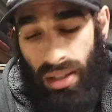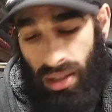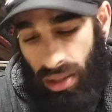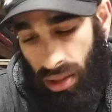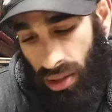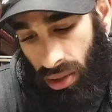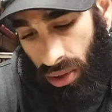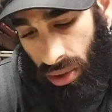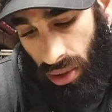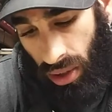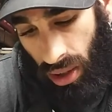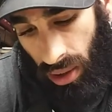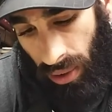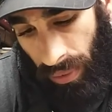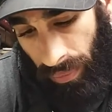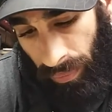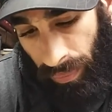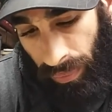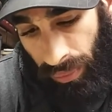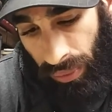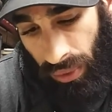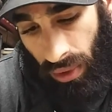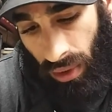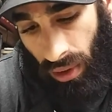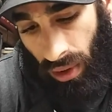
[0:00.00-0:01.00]
So
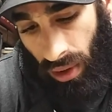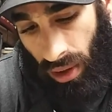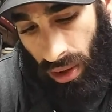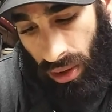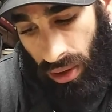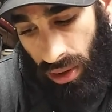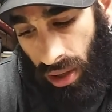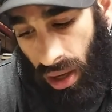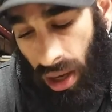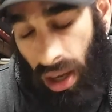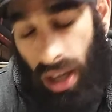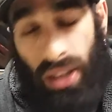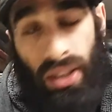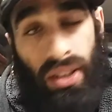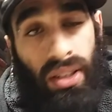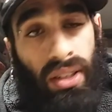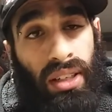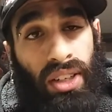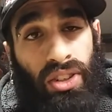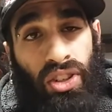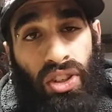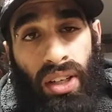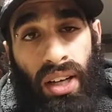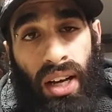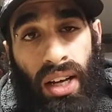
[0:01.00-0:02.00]
thought I'd just
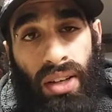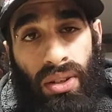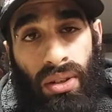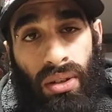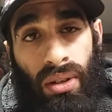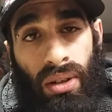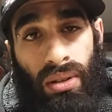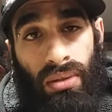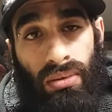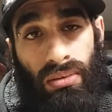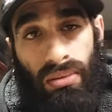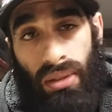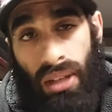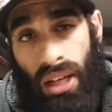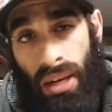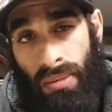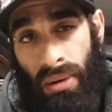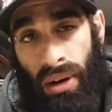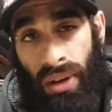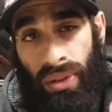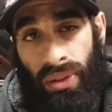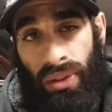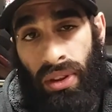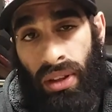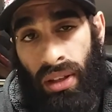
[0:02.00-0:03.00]
let you guys know
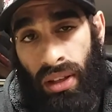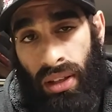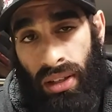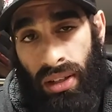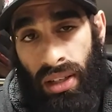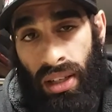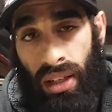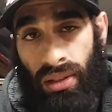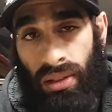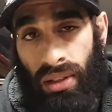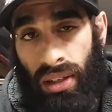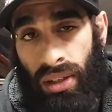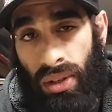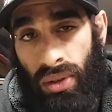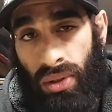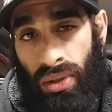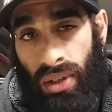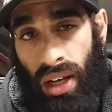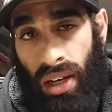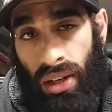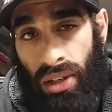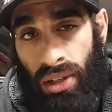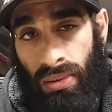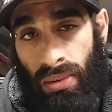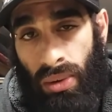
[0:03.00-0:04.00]
about the Delta
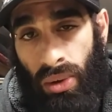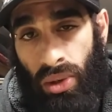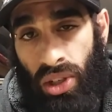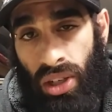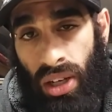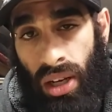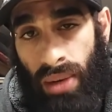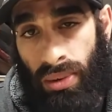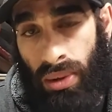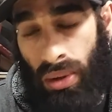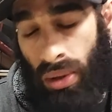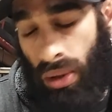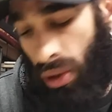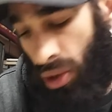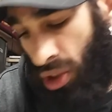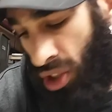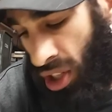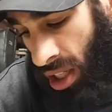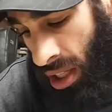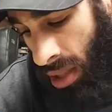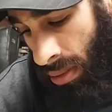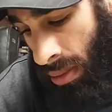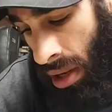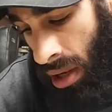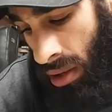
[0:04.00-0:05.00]
Newsstand Smoke Shop. So go
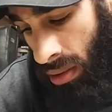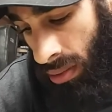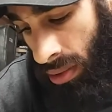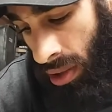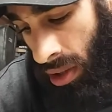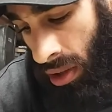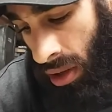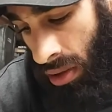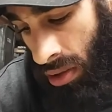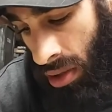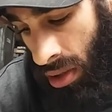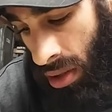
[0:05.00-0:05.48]
check them out. They're on